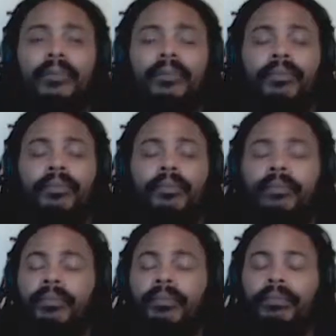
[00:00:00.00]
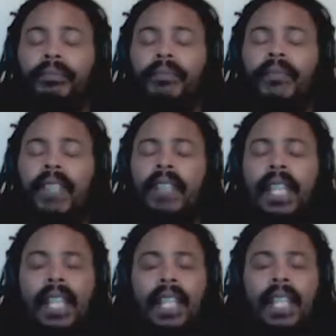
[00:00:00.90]

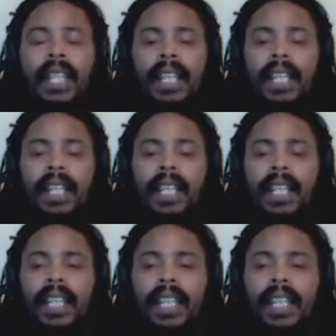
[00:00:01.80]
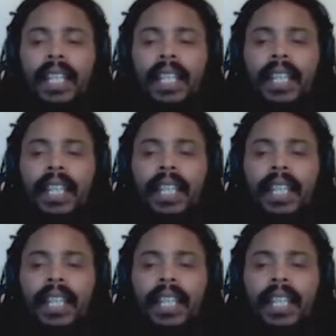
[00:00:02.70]
[no speech]